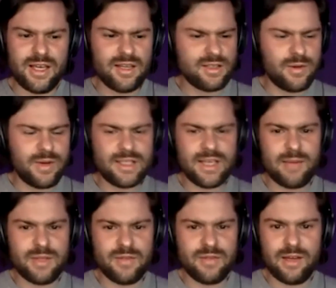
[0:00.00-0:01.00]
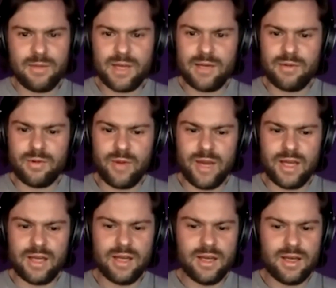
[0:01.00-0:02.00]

and has always captivated people when it